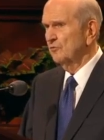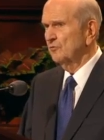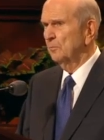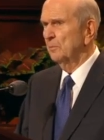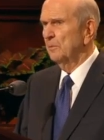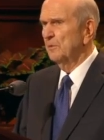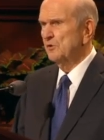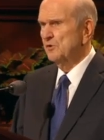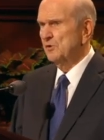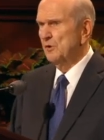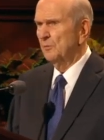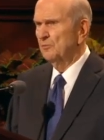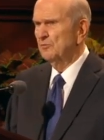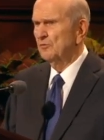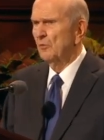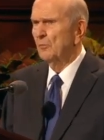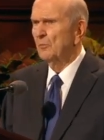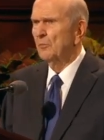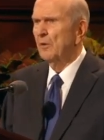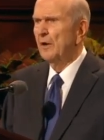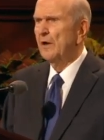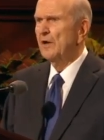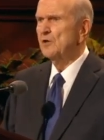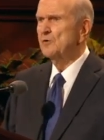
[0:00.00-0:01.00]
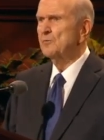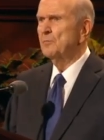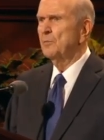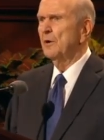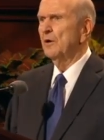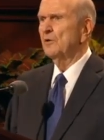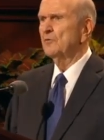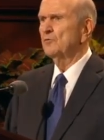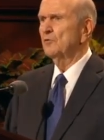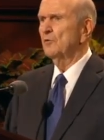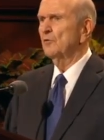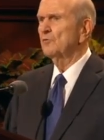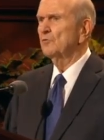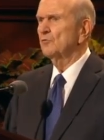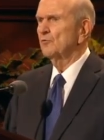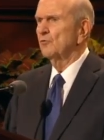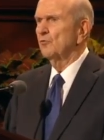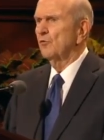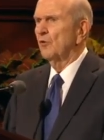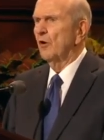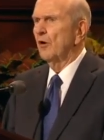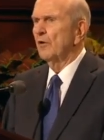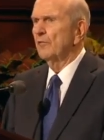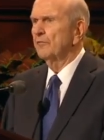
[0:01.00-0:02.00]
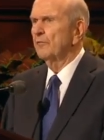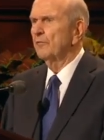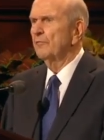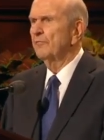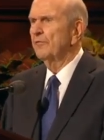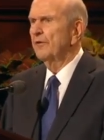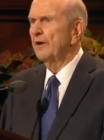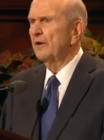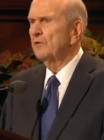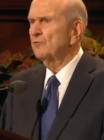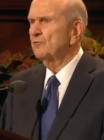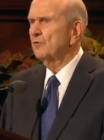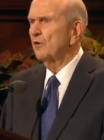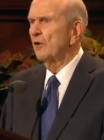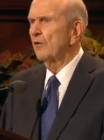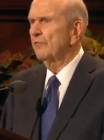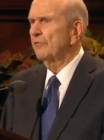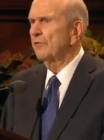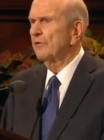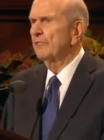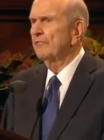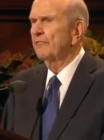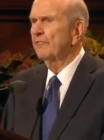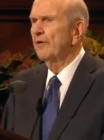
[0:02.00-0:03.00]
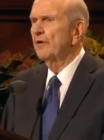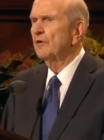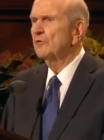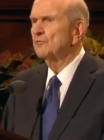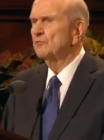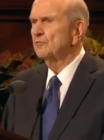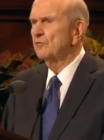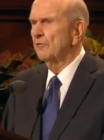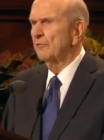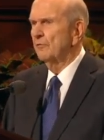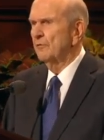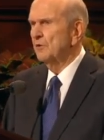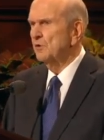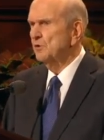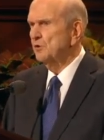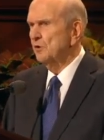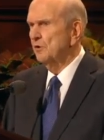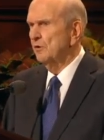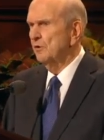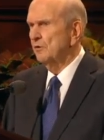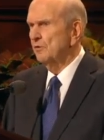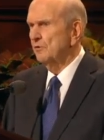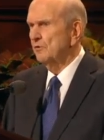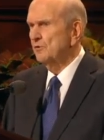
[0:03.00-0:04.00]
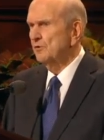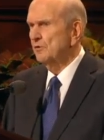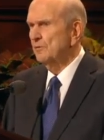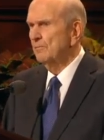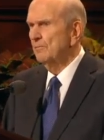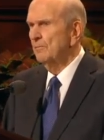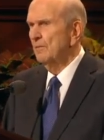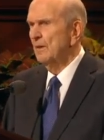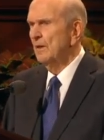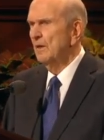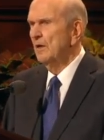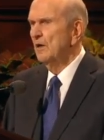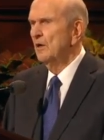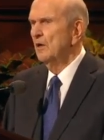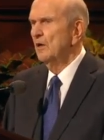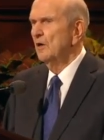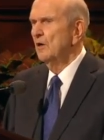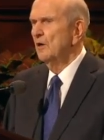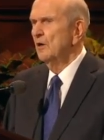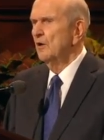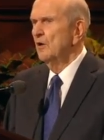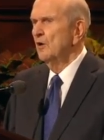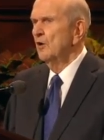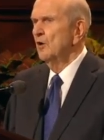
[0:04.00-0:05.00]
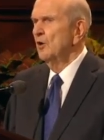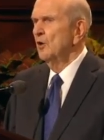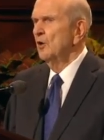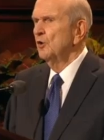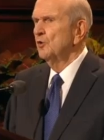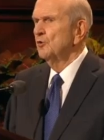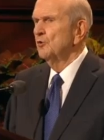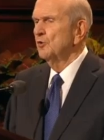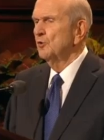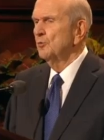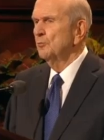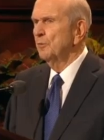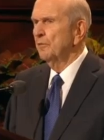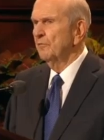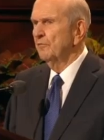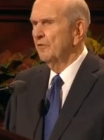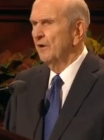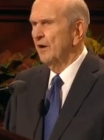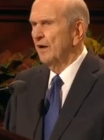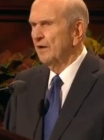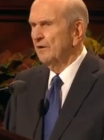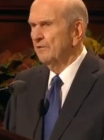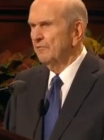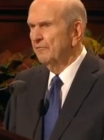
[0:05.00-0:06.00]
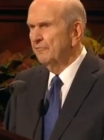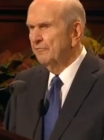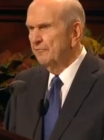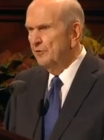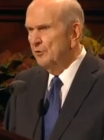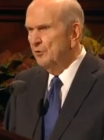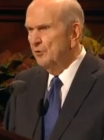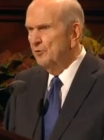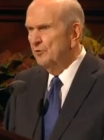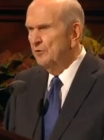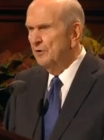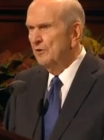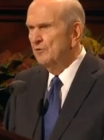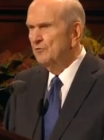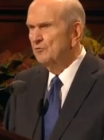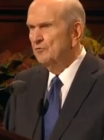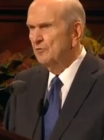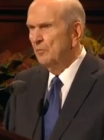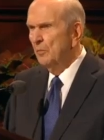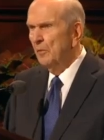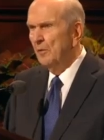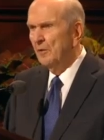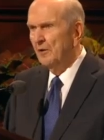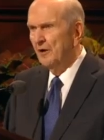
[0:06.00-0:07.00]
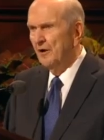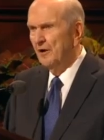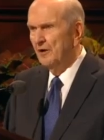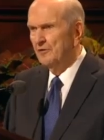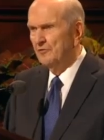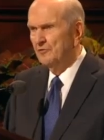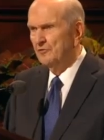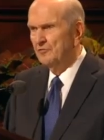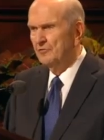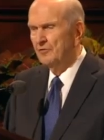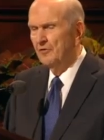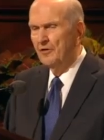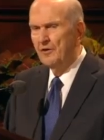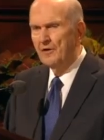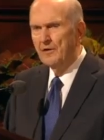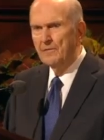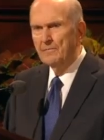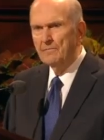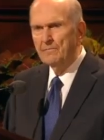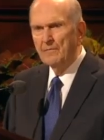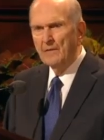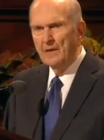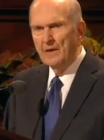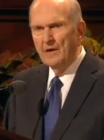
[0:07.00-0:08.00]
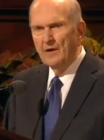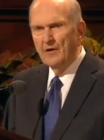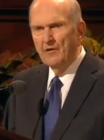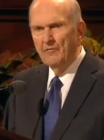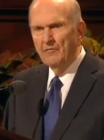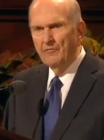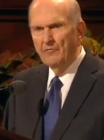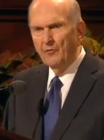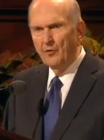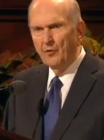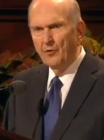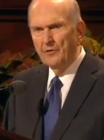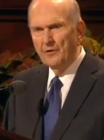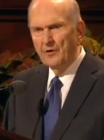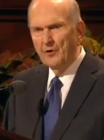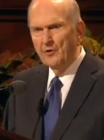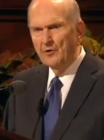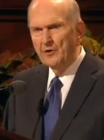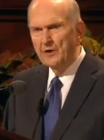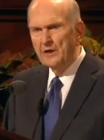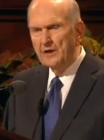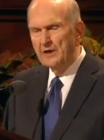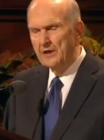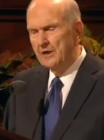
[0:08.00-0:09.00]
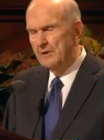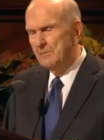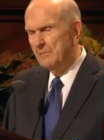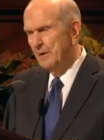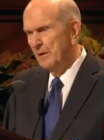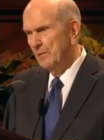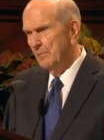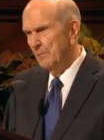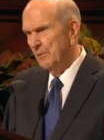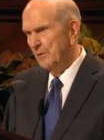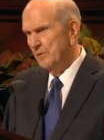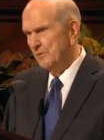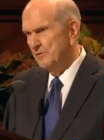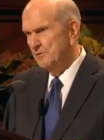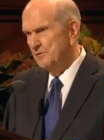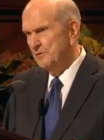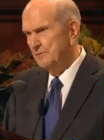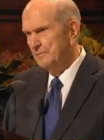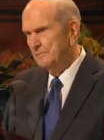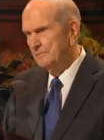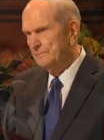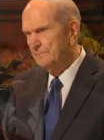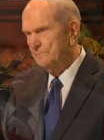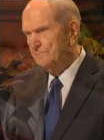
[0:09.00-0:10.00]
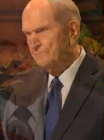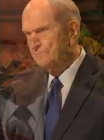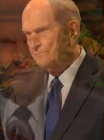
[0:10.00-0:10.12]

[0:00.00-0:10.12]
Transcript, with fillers: bishops and branch presidents draw from fast offering funds of the church to provide food and supplies for their needy members, to